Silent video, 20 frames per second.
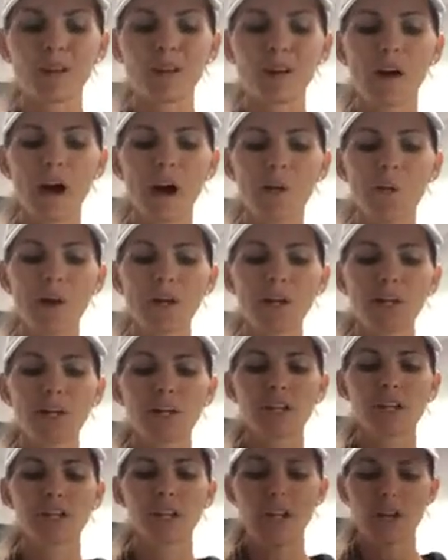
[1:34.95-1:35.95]
I want you to,
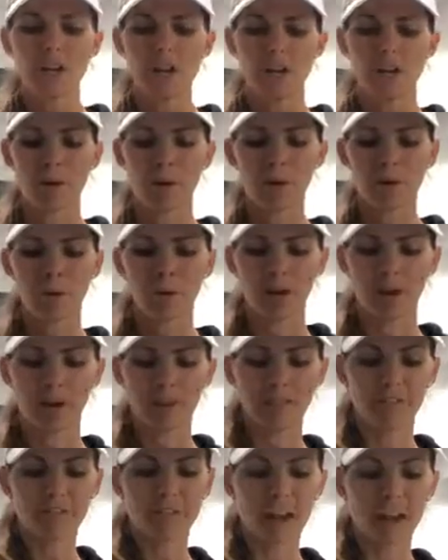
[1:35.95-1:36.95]
number 1,
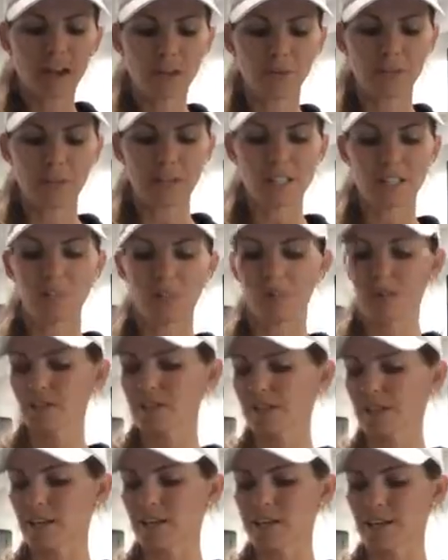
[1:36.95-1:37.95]
find recipes
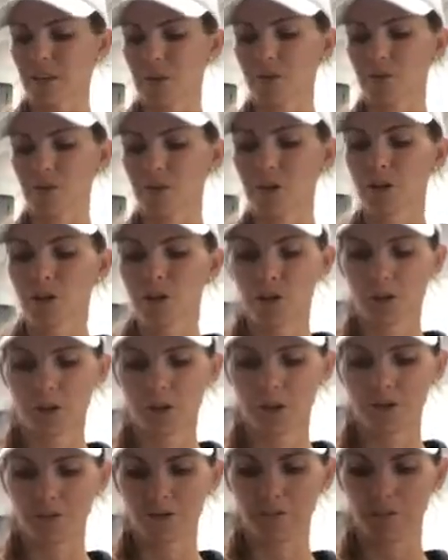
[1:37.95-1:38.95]
that sound
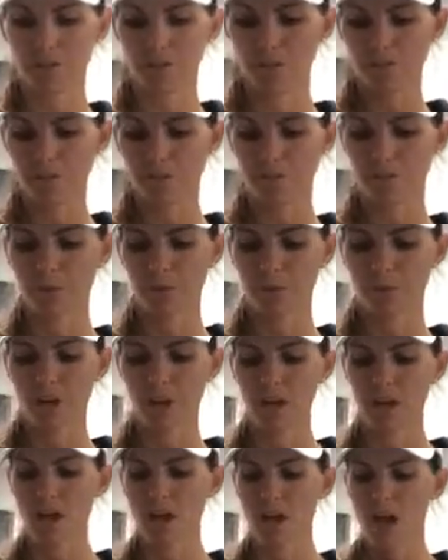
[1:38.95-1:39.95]
good for you,
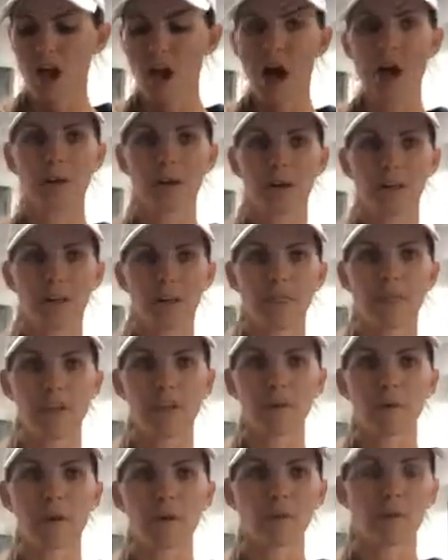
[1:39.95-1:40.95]
okay? I want you to think
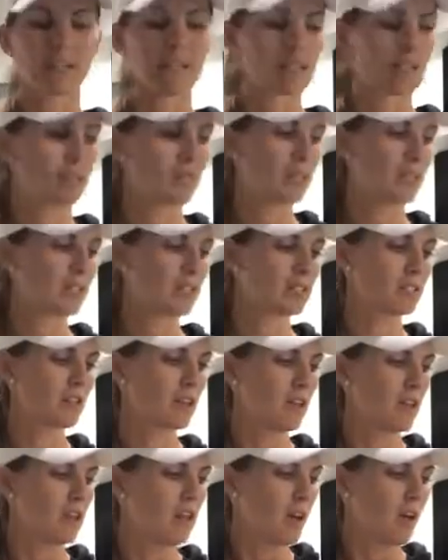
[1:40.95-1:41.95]
about recipes.
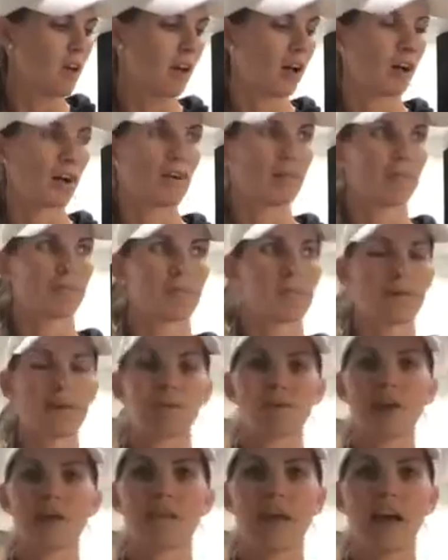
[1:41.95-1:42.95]
Maybe
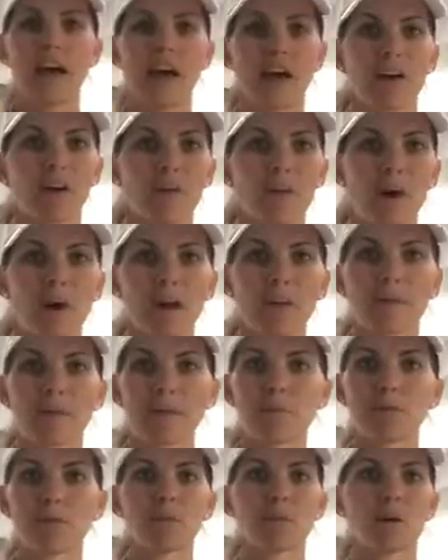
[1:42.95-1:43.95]
you haven't had in a while.
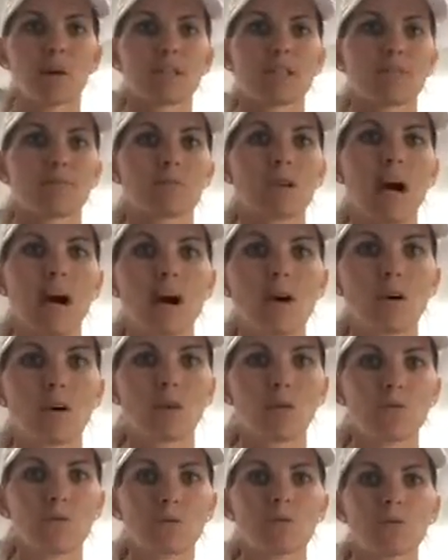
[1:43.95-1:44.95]
Maybe you want some
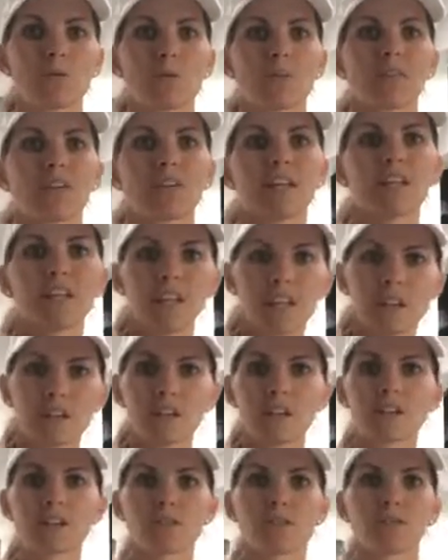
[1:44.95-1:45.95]
tacos or
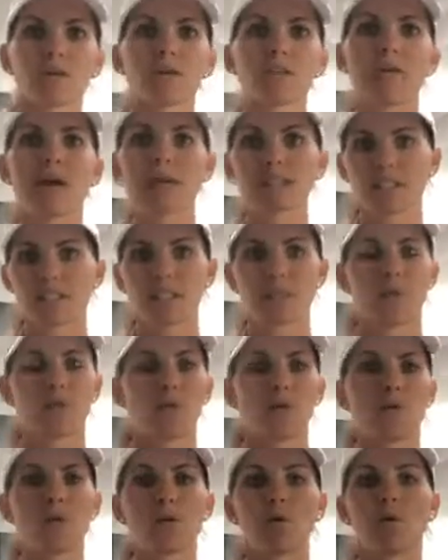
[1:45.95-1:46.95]
fajitas or a Mexican
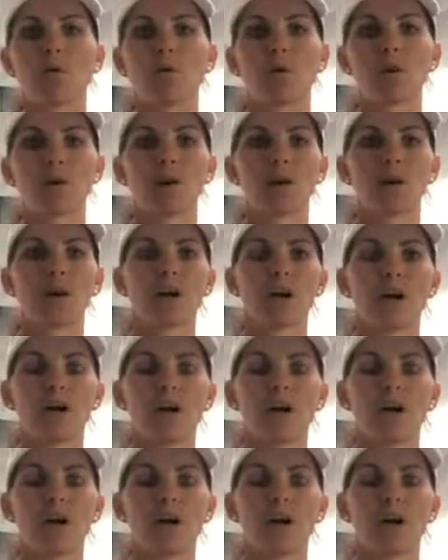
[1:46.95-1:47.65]
bowl or